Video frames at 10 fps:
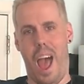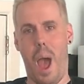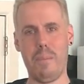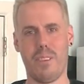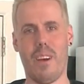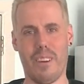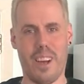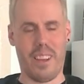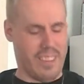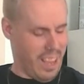I'm
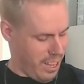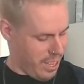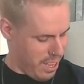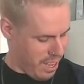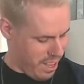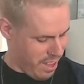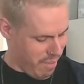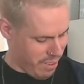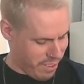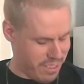Cosdaddy
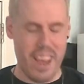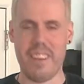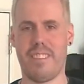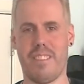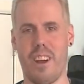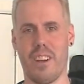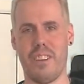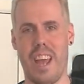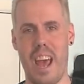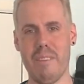with the size chart
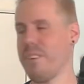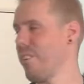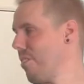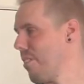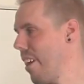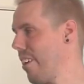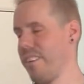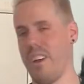you have on your site